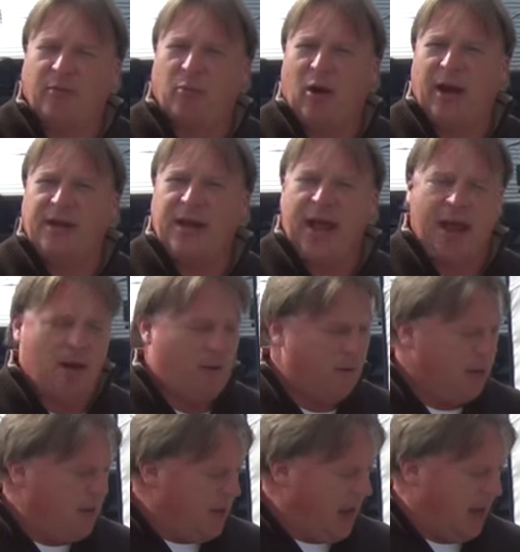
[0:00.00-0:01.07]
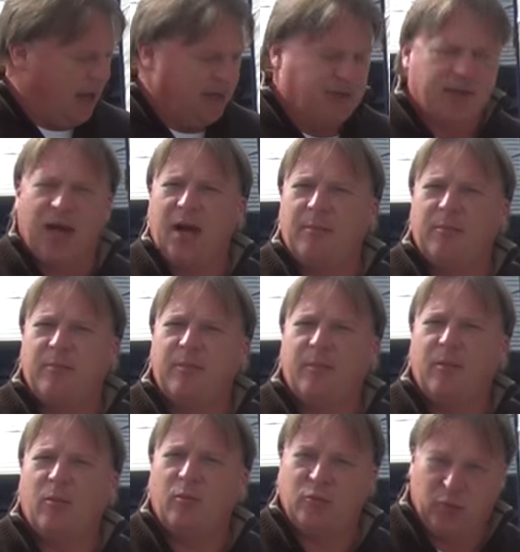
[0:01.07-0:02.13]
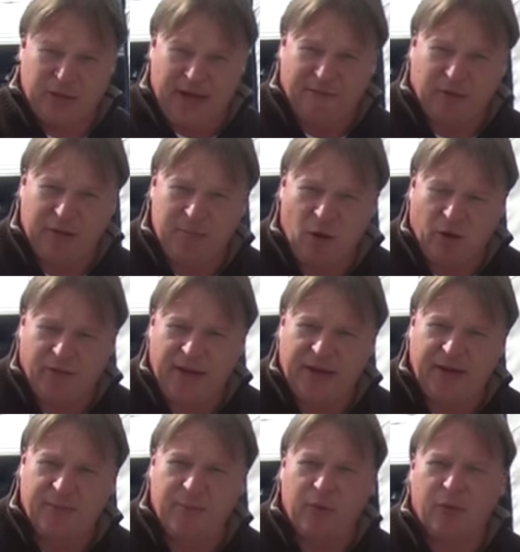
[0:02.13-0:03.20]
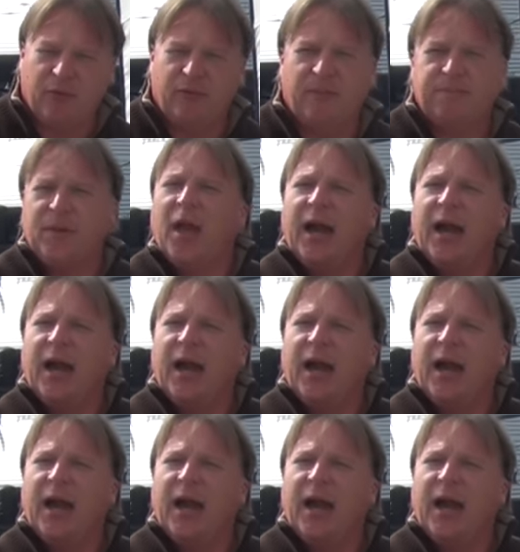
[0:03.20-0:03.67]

of them right now, and we're definitely motivated to move.